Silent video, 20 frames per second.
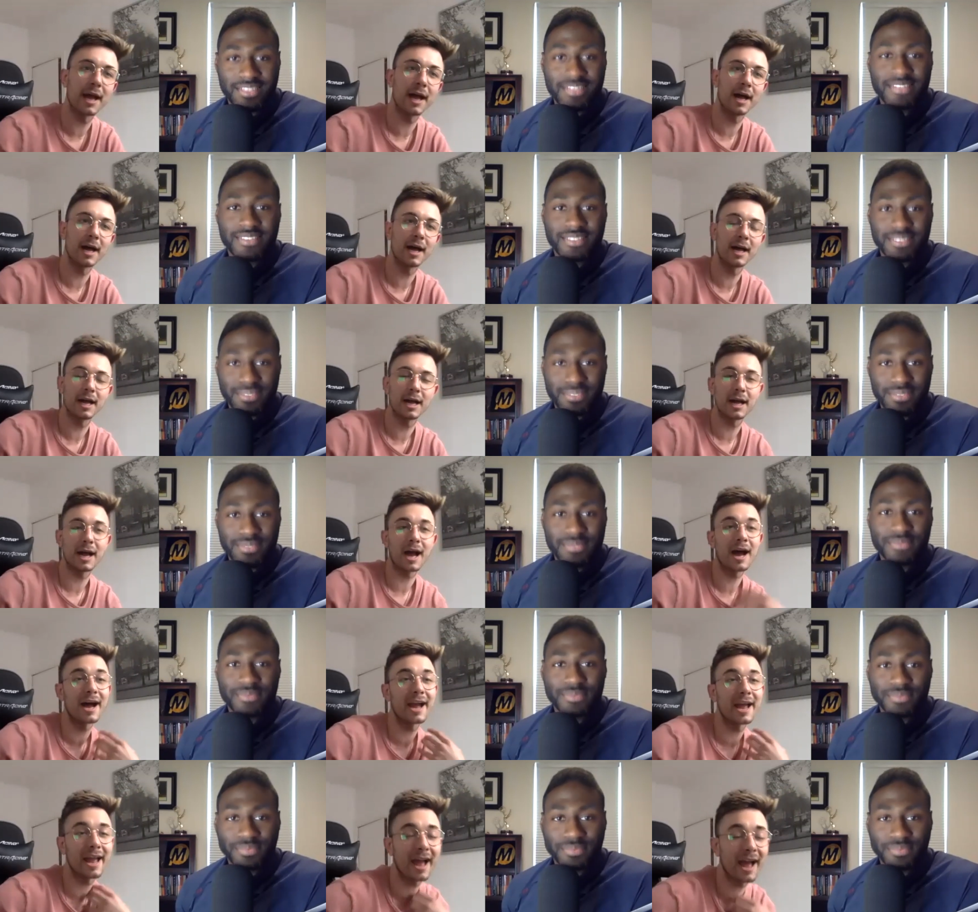Speaker 1: Uh,
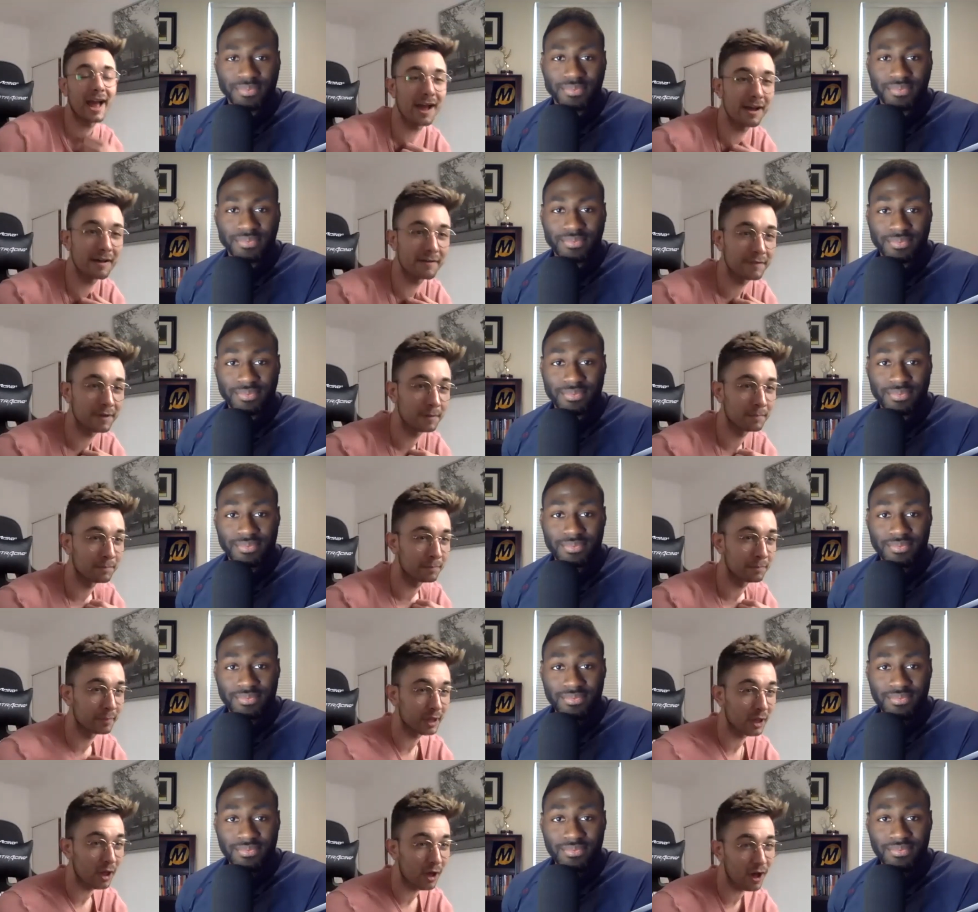I have a
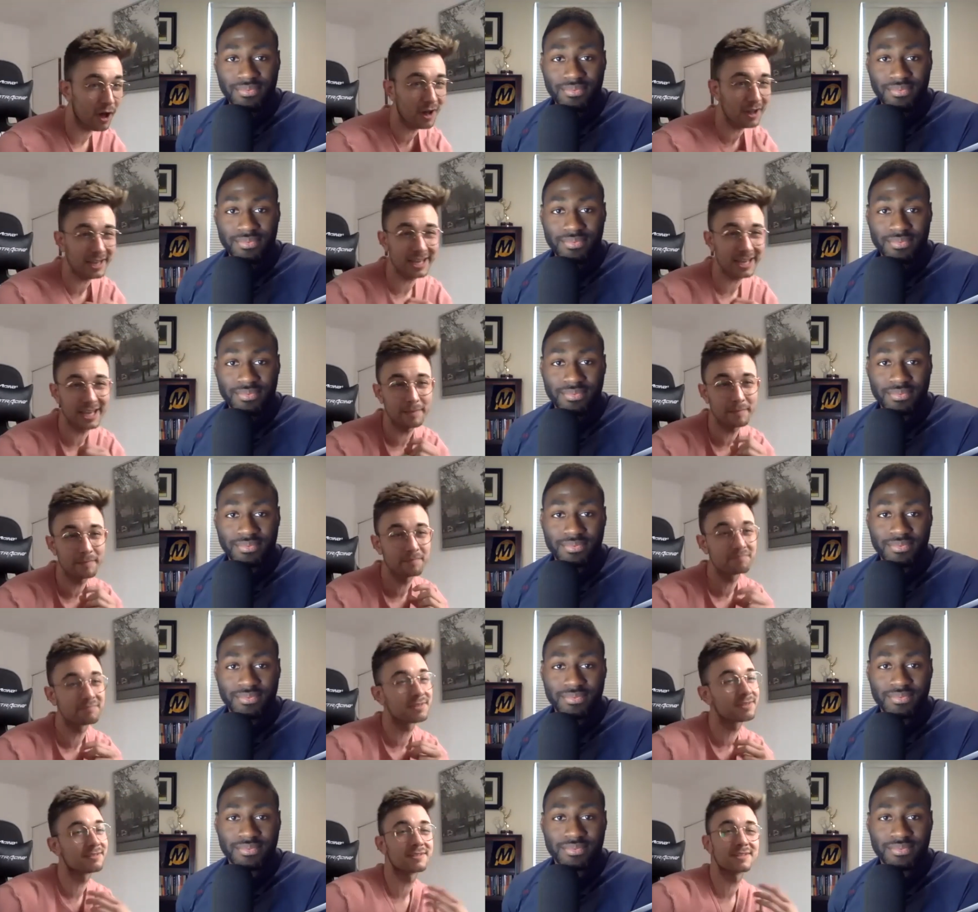blogging
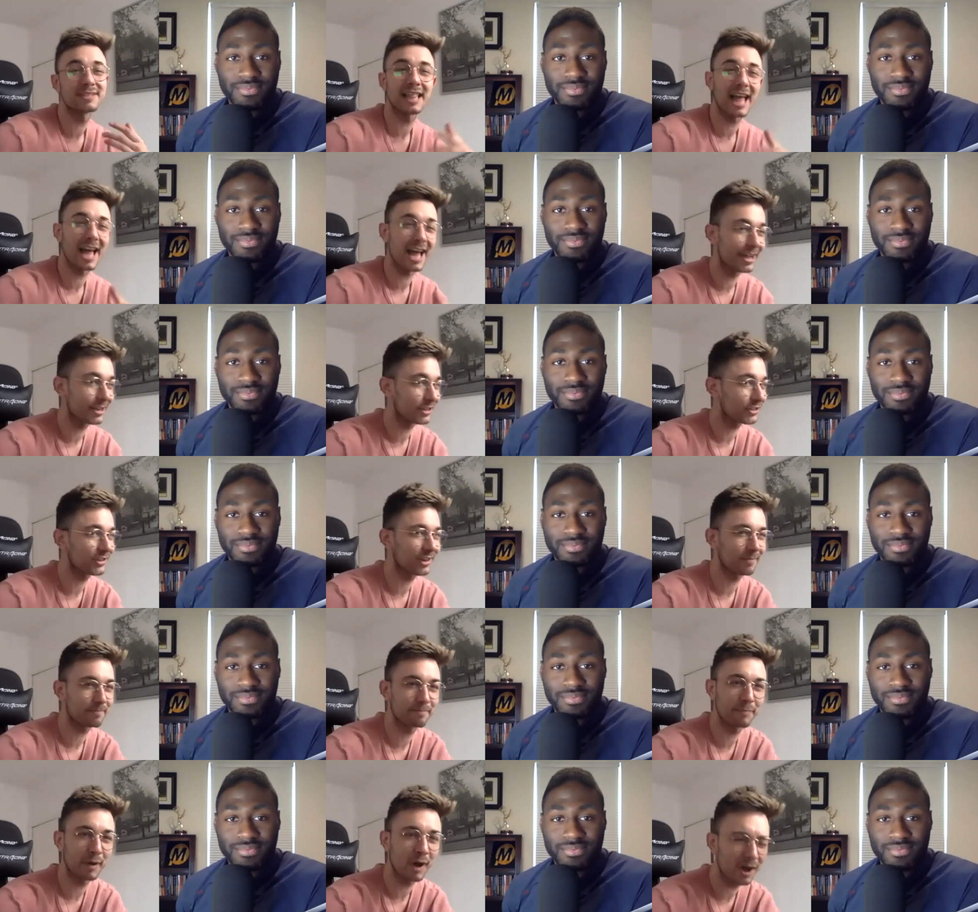slash
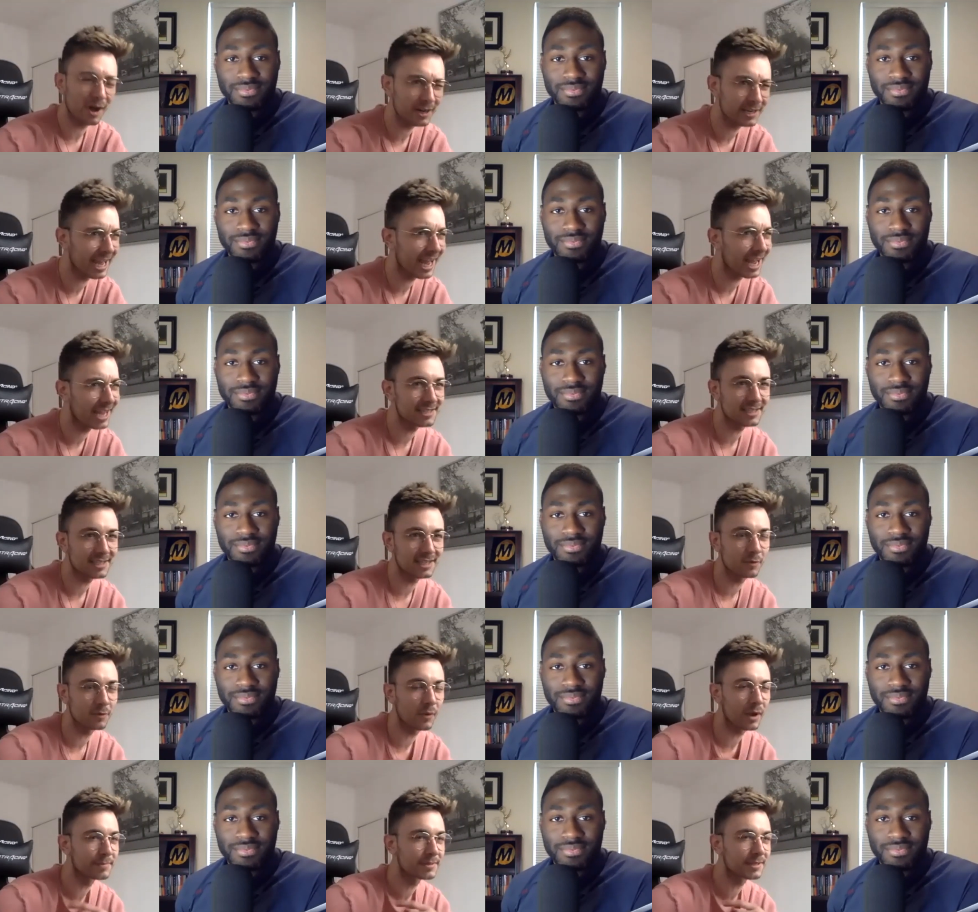podcasting
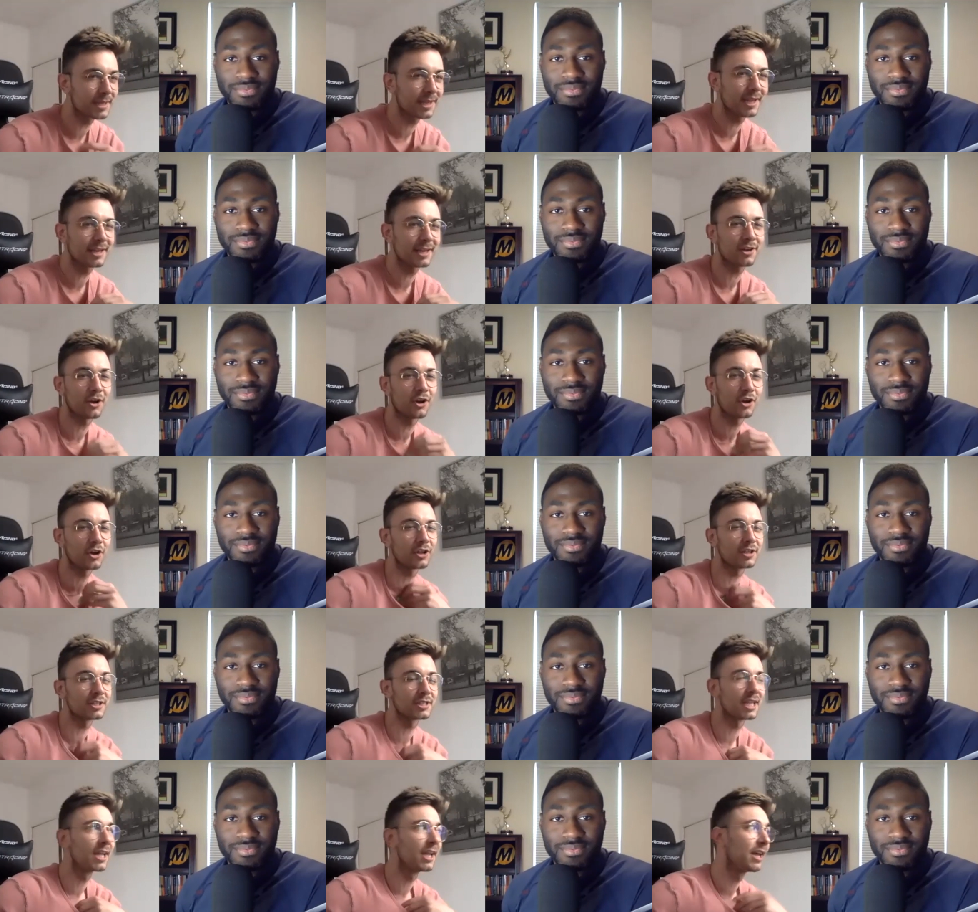website called
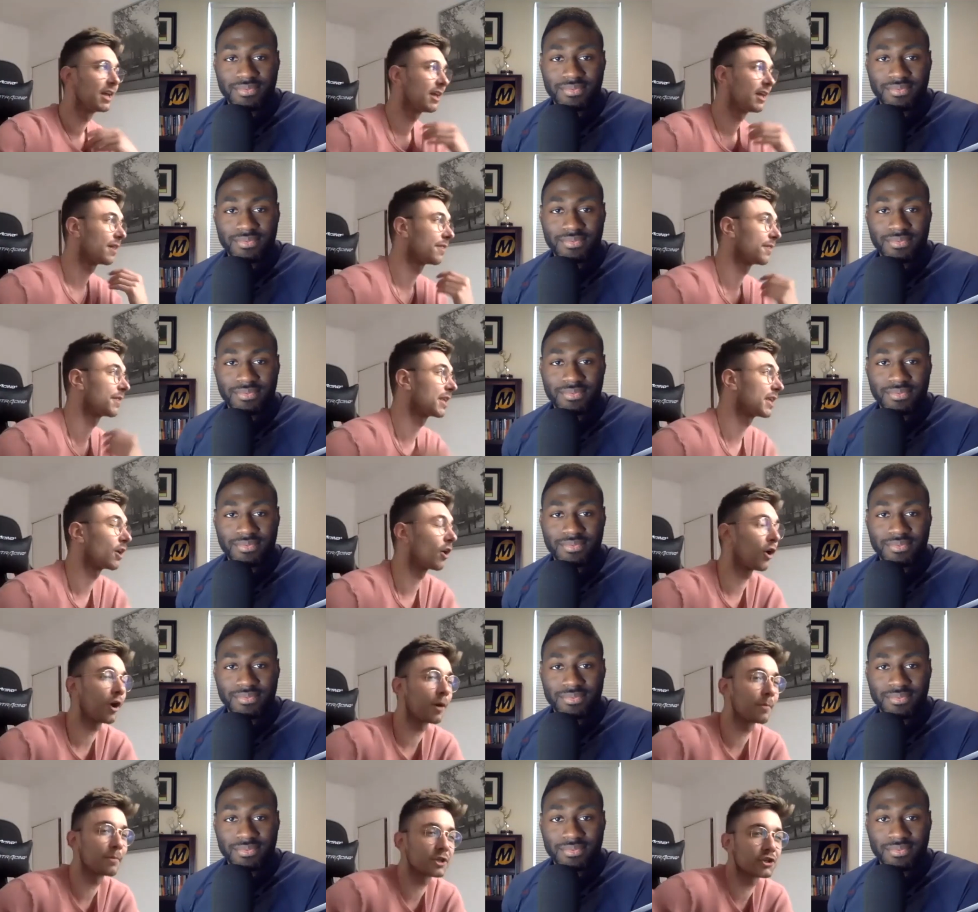The
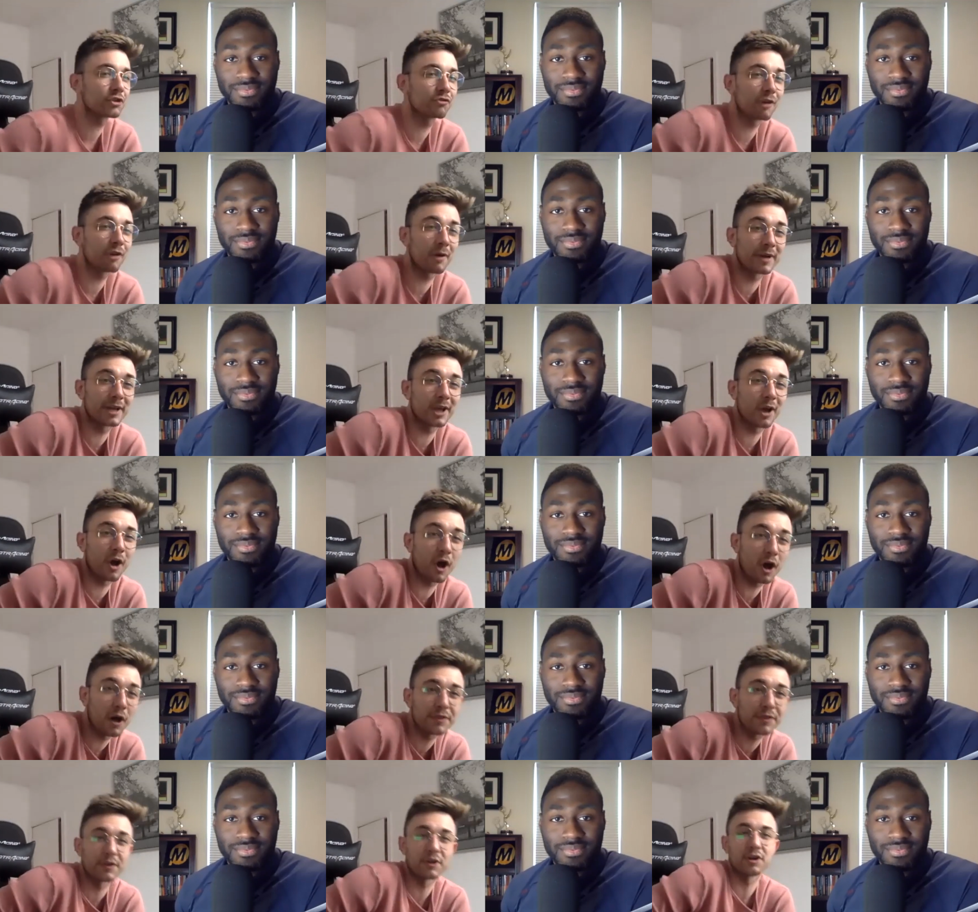Arbitrary
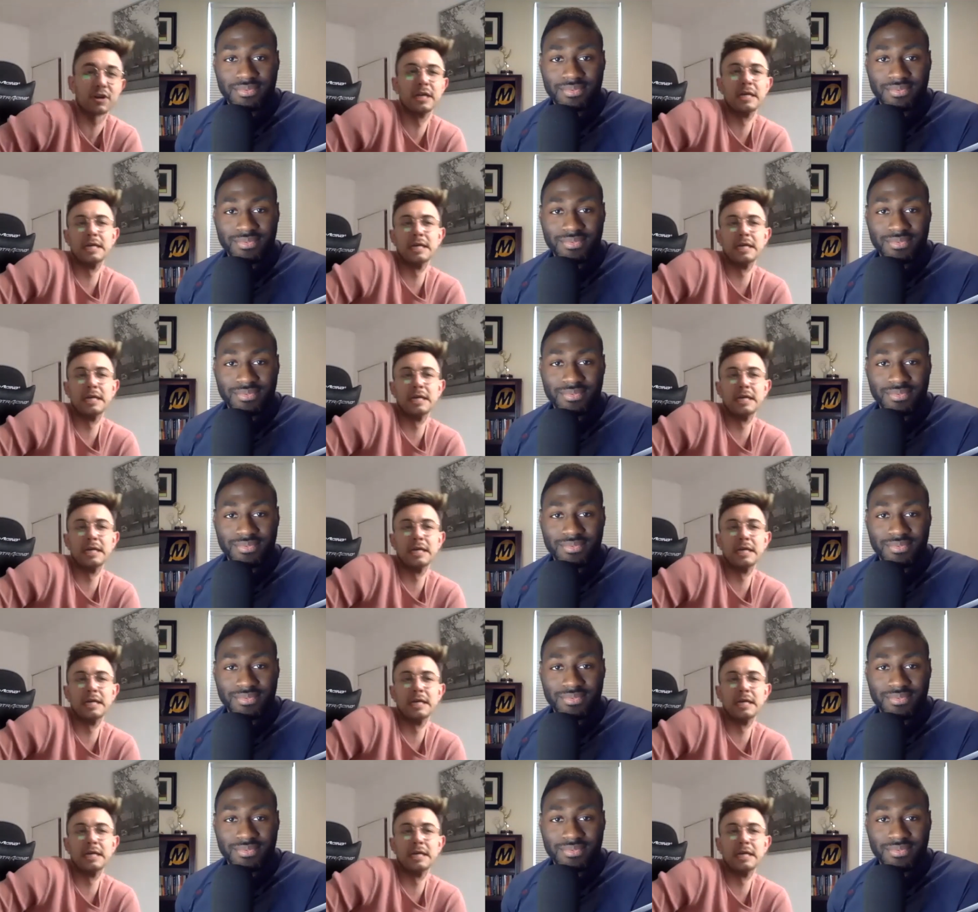Author.